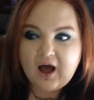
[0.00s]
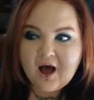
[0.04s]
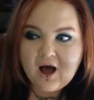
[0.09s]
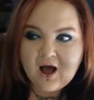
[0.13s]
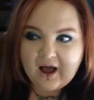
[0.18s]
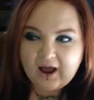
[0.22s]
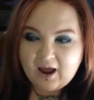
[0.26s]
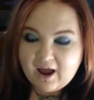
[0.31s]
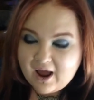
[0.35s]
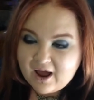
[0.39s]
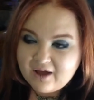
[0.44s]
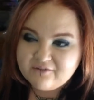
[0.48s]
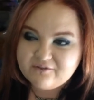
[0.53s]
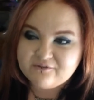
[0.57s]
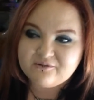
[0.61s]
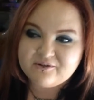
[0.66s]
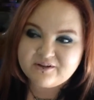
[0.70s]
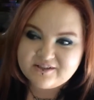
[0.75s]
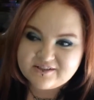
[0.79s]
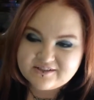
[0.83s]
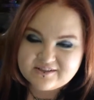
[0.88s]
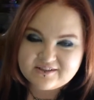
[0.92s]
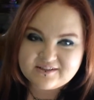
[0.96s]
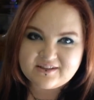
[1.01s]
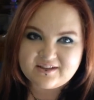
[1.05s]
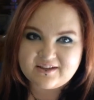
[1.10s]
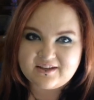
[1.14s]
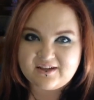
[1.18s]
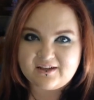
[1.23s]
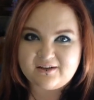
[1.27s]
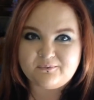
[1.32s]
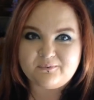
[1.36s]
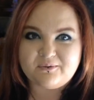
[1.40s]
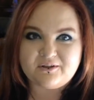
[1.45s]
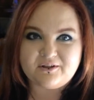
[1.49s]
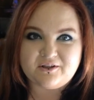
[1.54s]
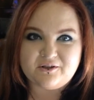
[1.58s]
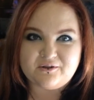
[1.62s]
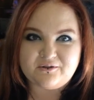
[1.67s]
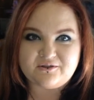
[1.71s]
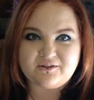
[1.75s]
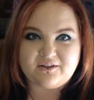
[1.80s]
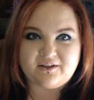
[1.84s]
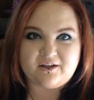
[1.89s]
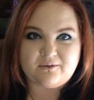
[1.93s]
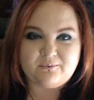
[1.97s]
I have recently been
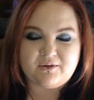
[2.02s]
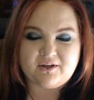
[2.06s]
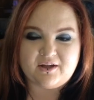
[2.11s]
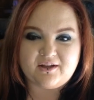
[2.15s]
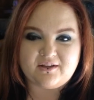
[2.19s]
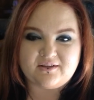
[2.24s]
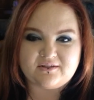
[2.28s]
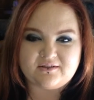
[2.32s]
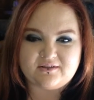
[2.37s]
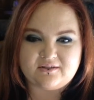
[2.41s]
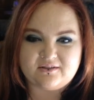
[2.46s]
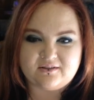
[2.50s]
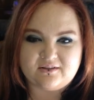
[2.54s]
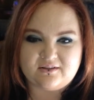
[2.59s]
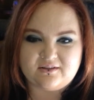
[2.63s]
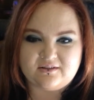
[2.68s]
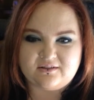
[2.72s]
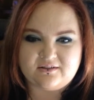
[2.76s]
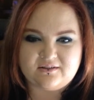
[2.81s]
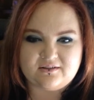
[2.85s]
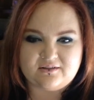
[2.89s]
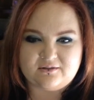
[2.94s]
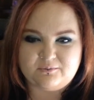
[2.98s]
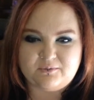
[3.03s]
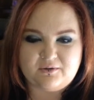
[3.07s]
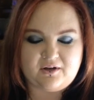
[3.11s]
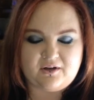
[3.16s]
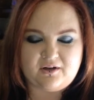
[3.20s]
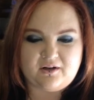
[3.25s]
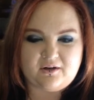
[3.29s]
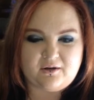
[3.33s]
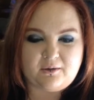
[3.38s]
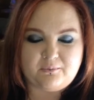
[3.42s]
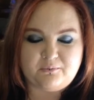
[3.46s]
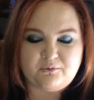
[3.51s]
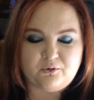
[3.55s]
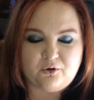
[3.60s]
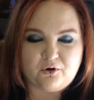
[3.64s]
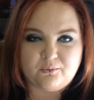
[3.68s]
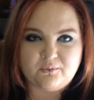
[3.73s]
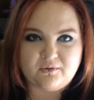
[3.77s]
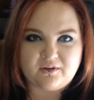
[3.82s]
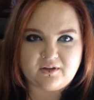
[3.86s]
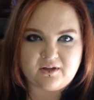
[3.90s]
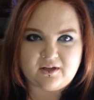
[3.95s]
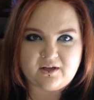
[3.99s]
using it because this has been an
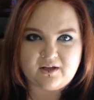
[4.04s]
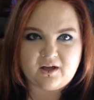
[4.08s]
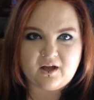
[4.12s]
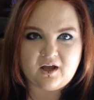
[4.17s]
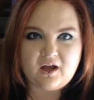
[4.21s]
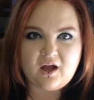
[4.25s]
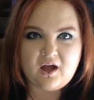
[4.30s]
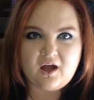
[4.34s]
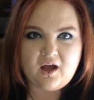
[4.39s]
abnormally